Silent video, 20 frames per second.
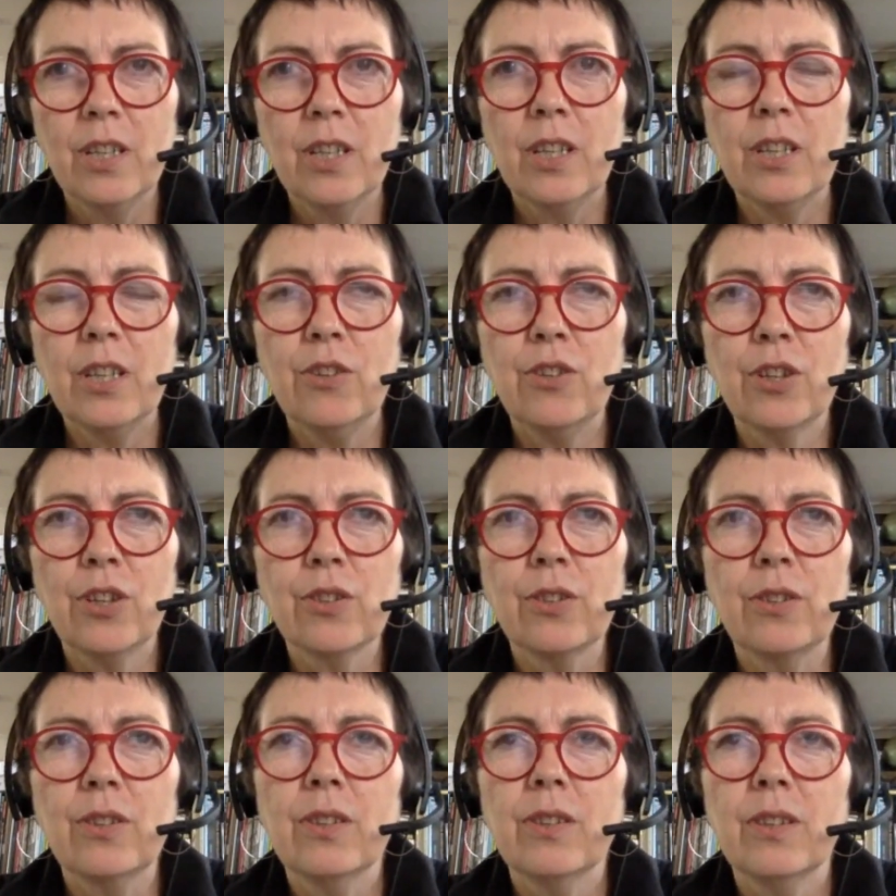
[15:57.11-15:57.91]
You know,
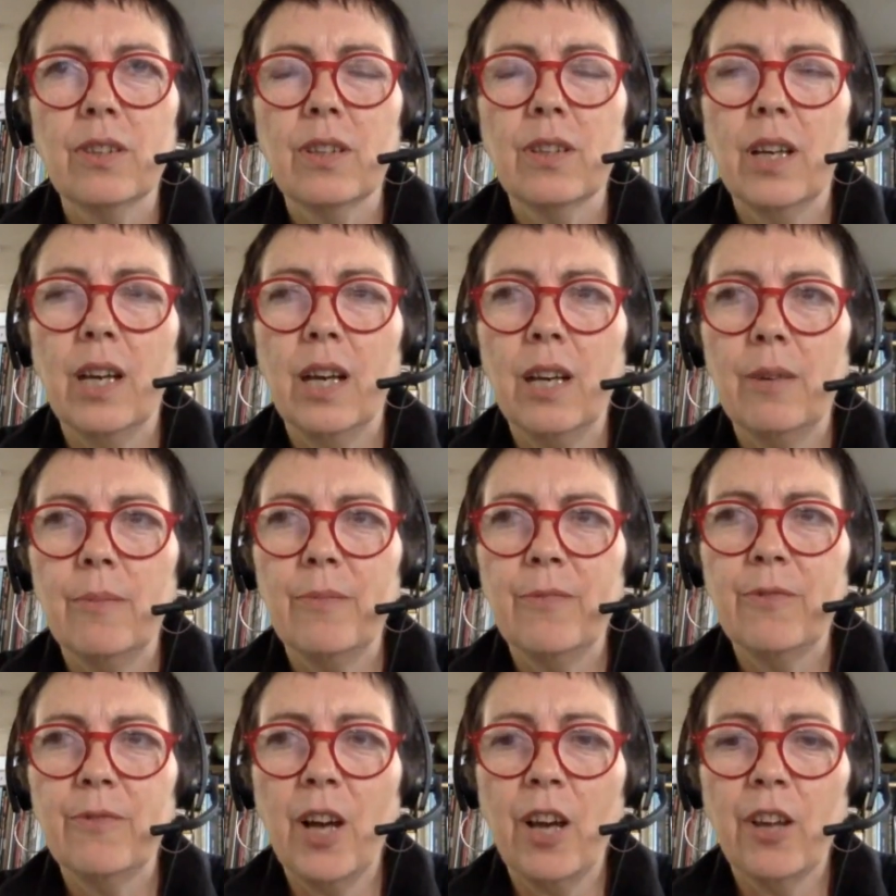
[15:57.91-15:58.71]

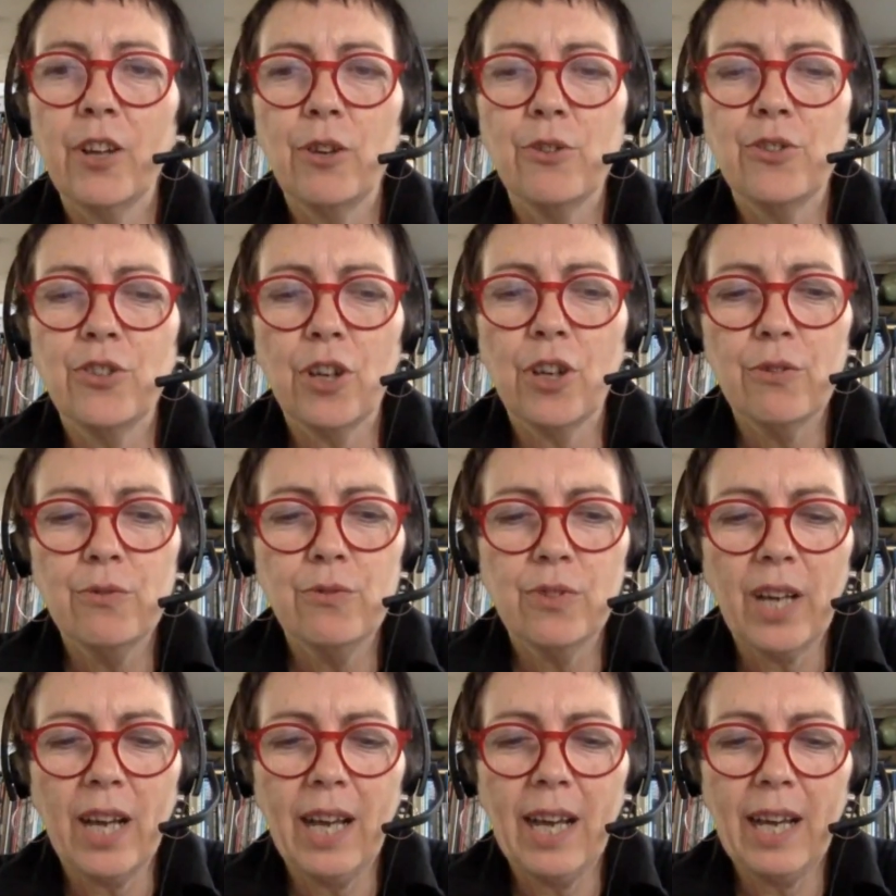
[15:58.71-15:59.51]
whānau don't
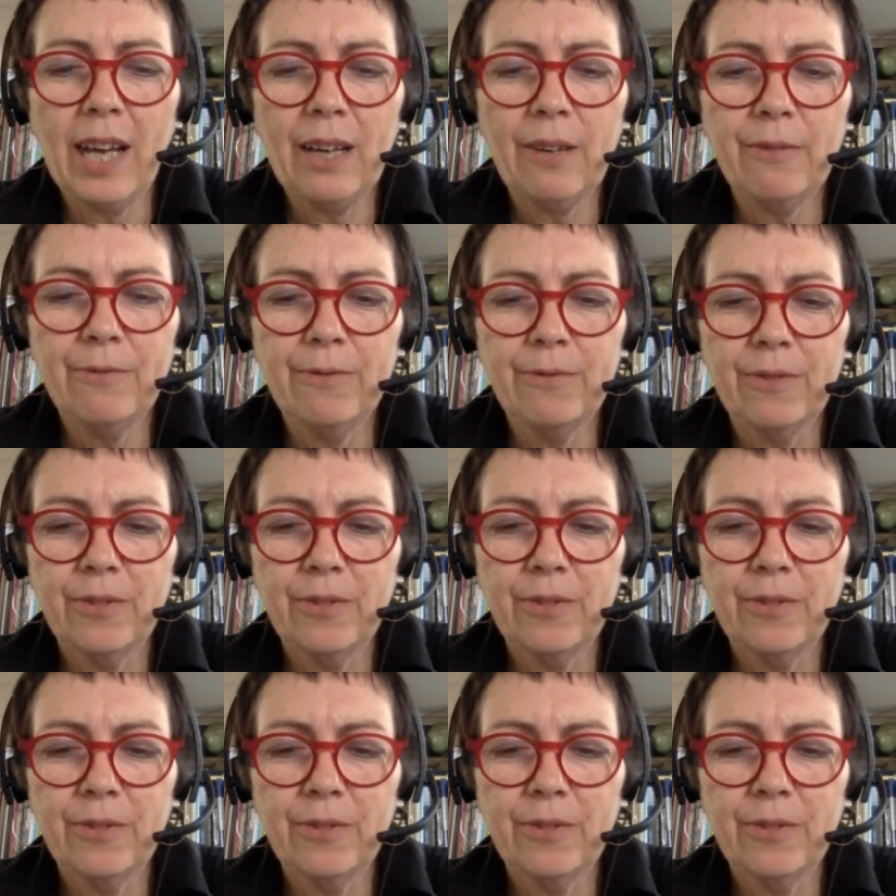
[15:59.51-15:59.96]
have